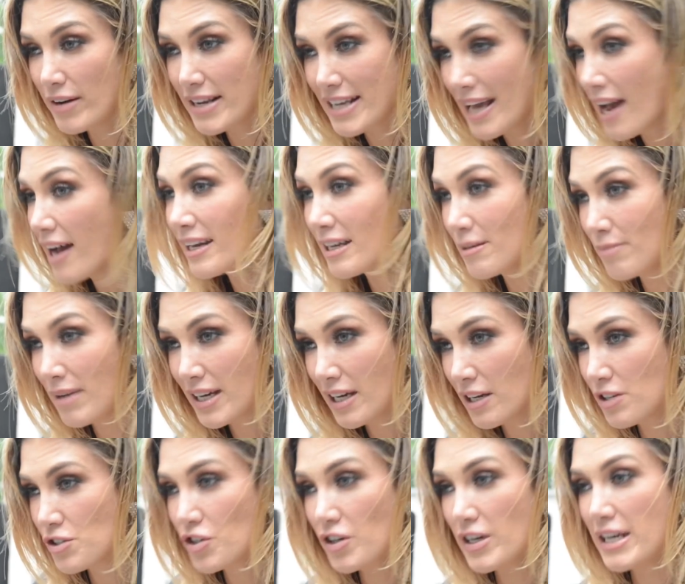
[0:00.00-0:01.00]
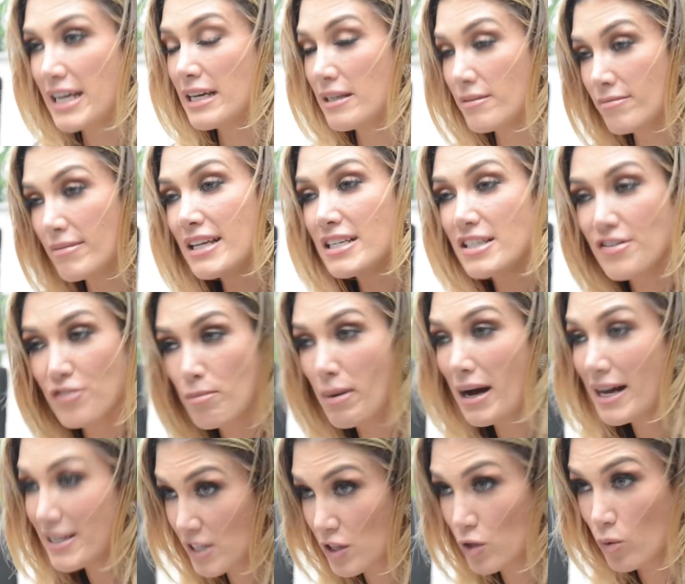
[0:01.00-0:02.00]
young in my country and in different
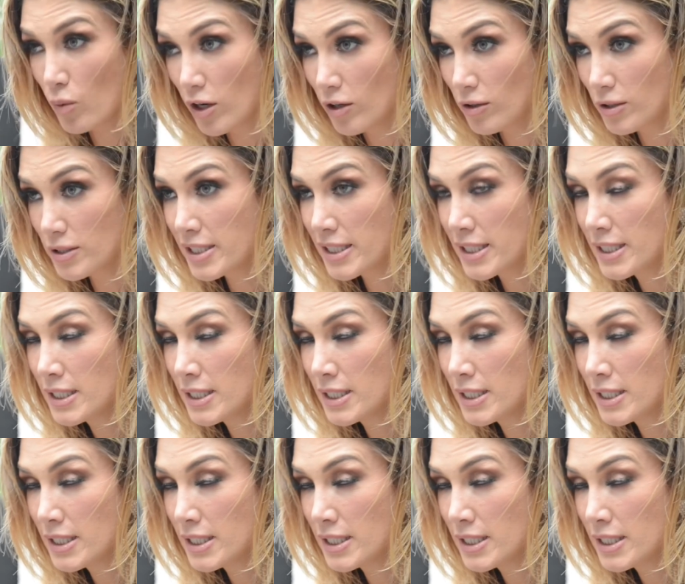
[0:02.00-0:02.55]
parts of the world.